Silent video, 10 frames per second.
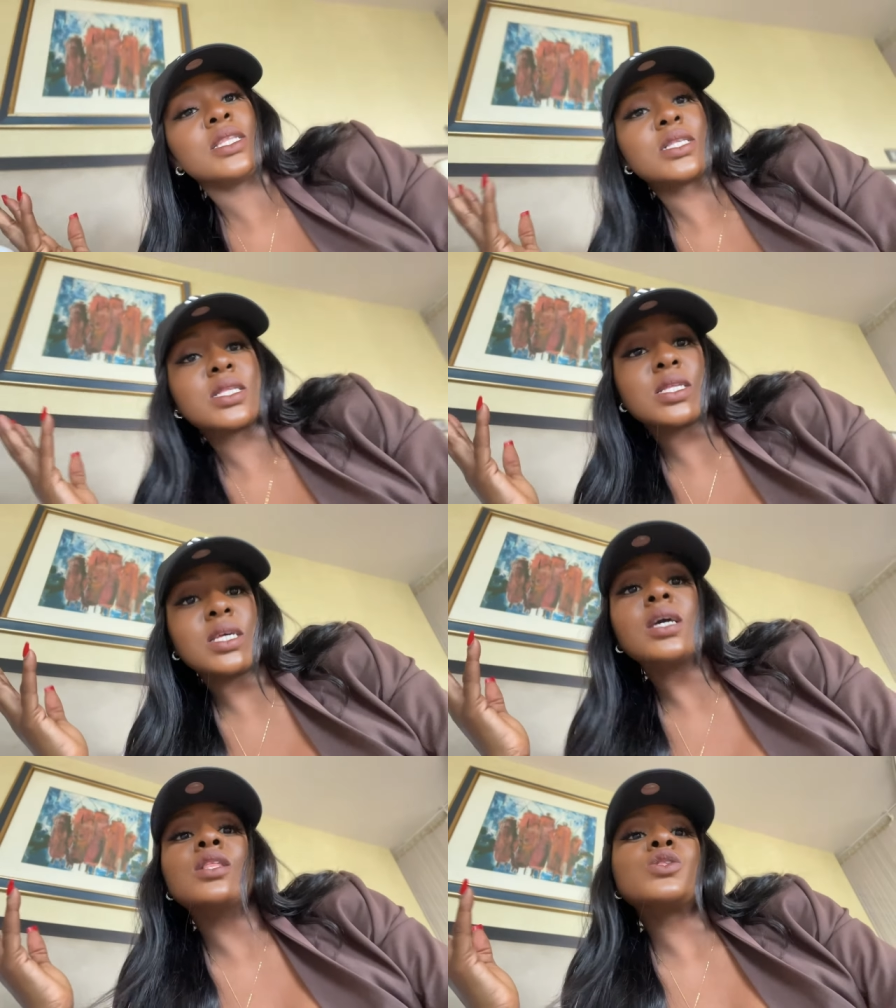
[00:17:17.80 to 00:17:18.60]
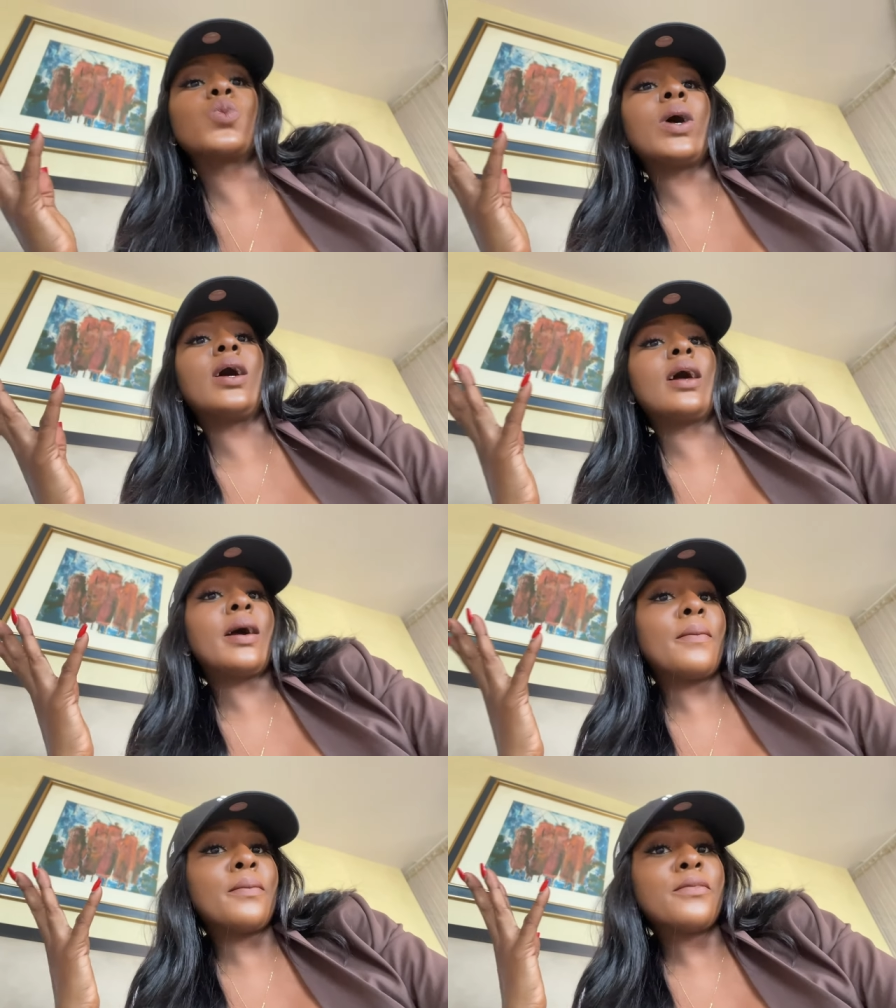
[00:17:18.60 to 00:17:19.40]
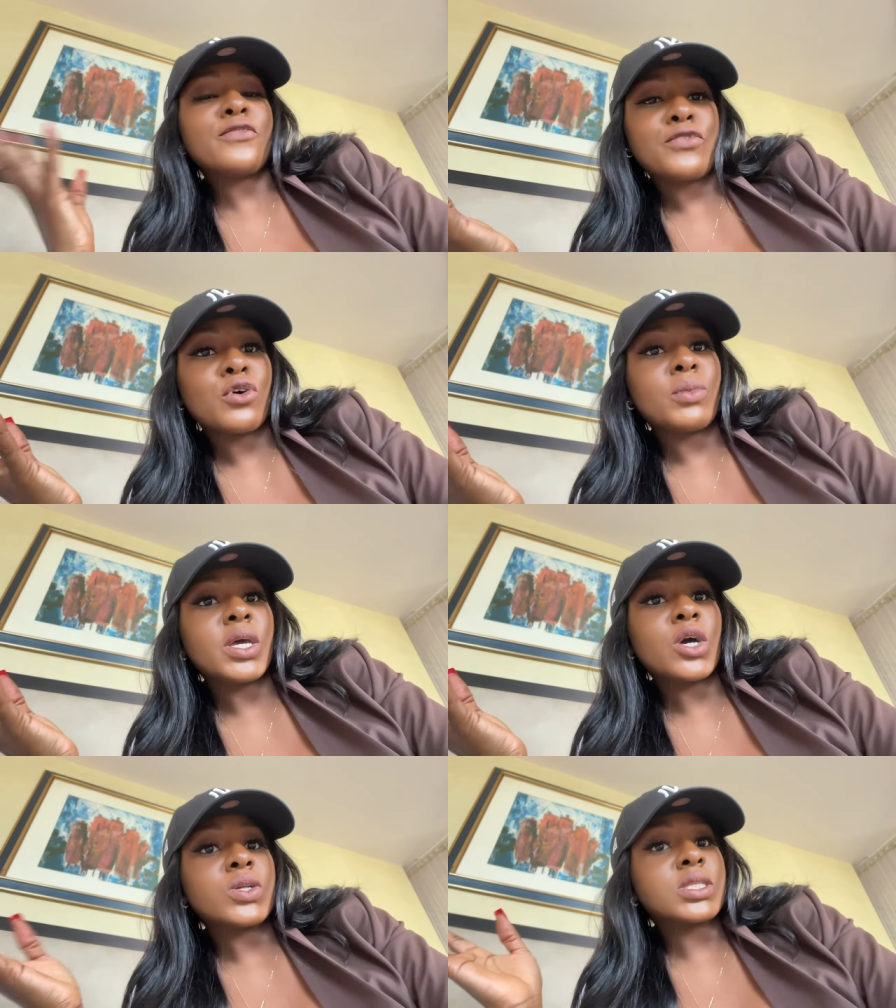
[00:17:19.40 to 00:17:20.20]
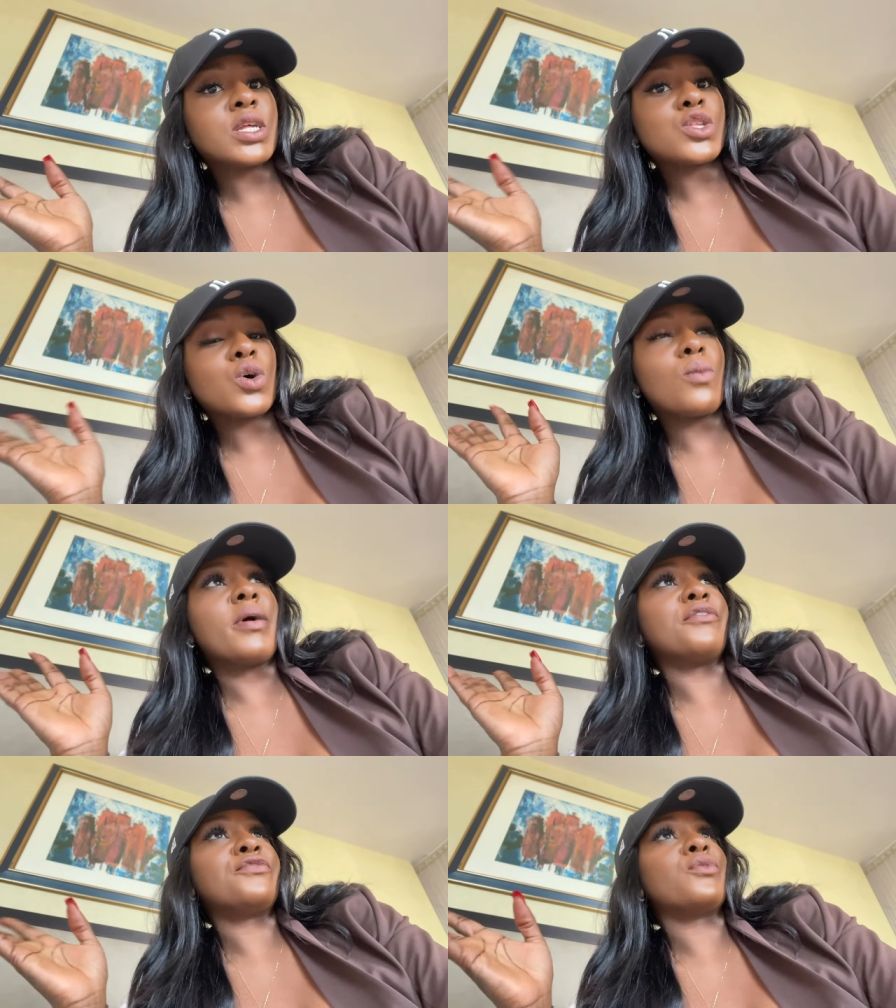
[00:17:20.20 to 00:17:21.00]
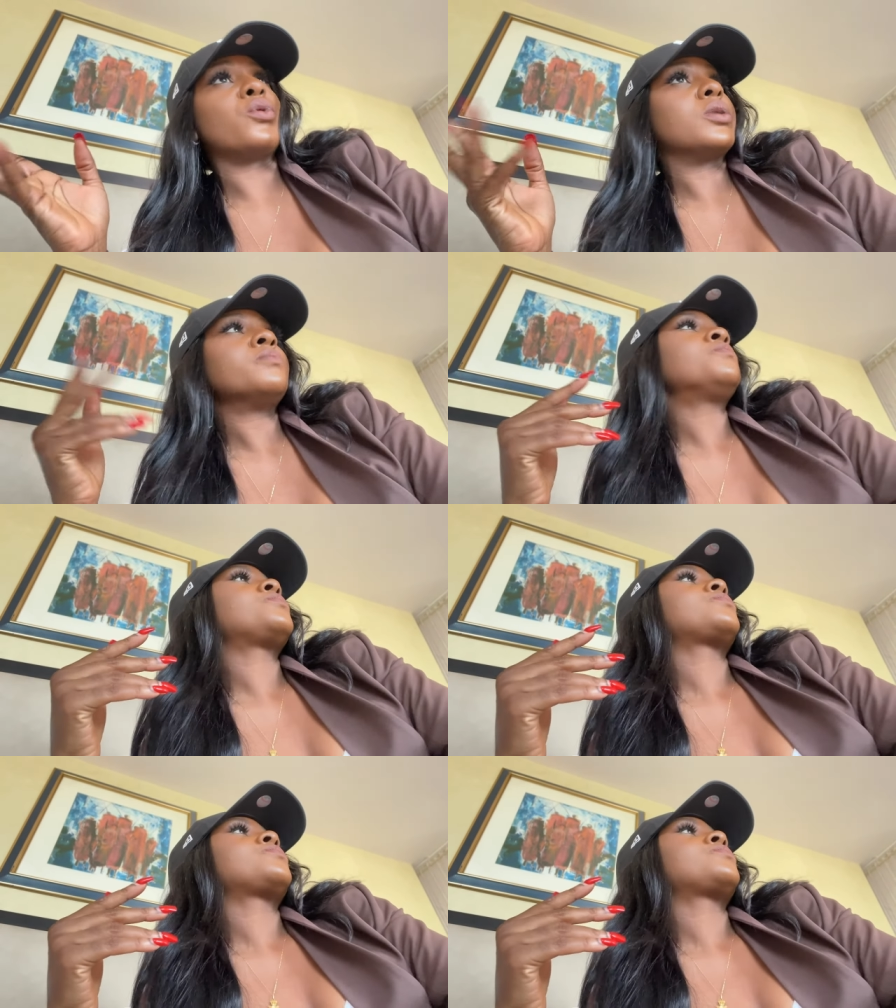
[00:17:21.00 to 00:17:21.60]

the scenes while I'm filming content on my phone.